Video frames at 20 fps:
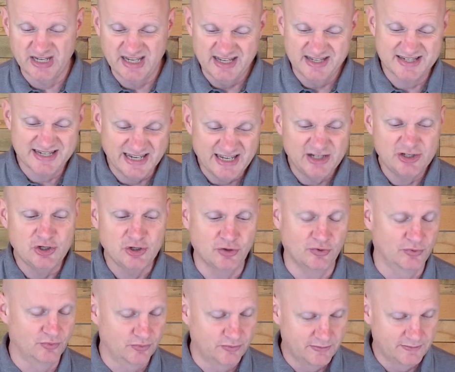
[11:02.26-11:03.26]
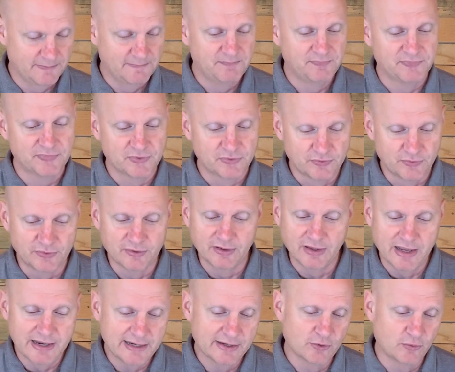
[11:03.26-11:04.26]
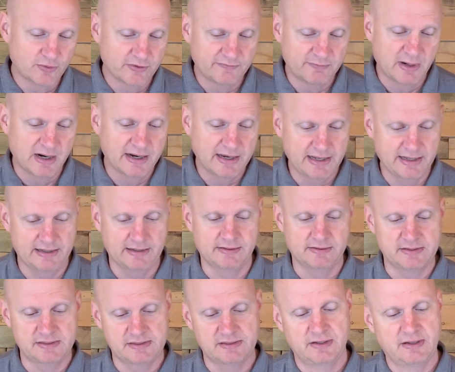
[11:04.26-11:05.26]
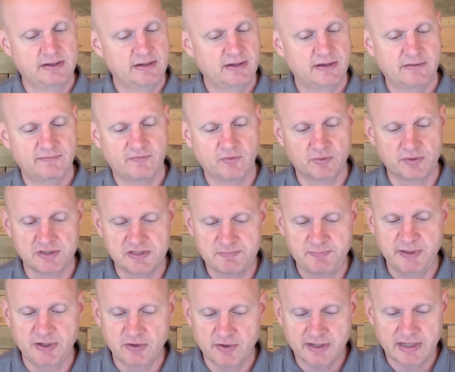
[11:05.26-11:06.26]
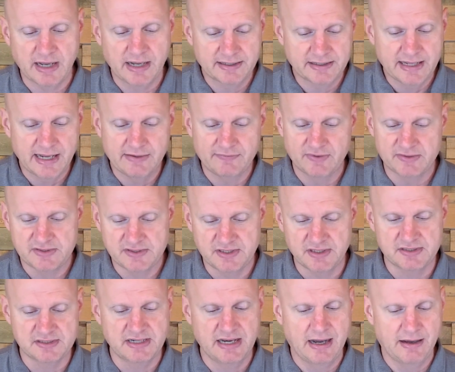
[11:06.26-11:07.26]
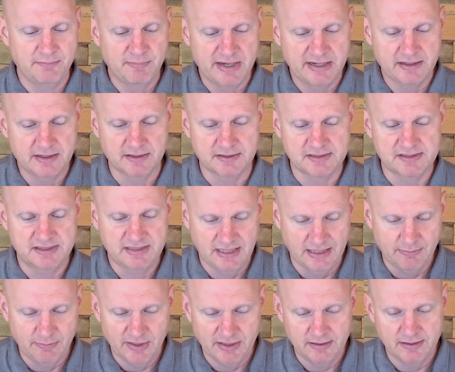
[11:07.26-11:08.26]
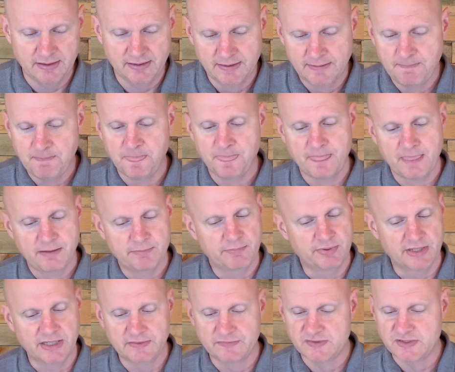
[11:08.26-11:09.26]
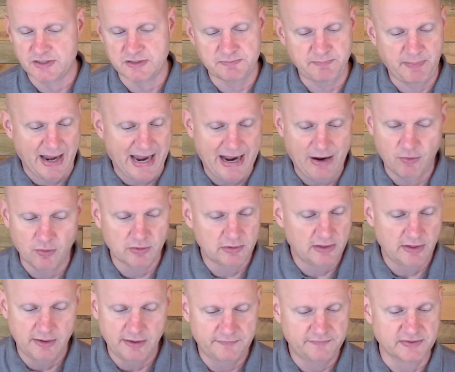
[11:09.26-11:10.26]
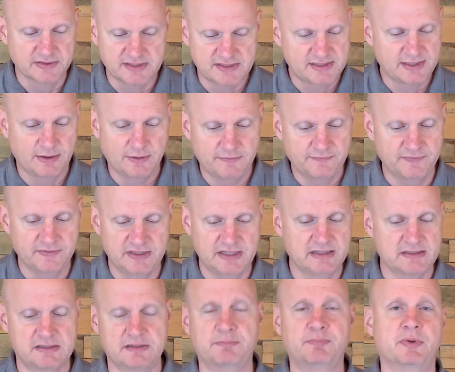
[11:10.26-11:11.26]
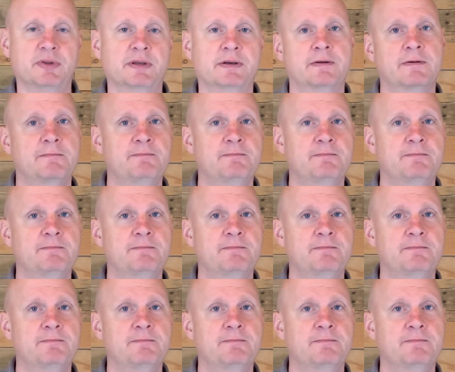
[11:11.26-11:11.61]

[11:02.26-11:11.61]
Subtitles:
is in you through the laying on of my hands. For the Spirit God gave us does not make us timid, but gives us power, love, and self-discipline."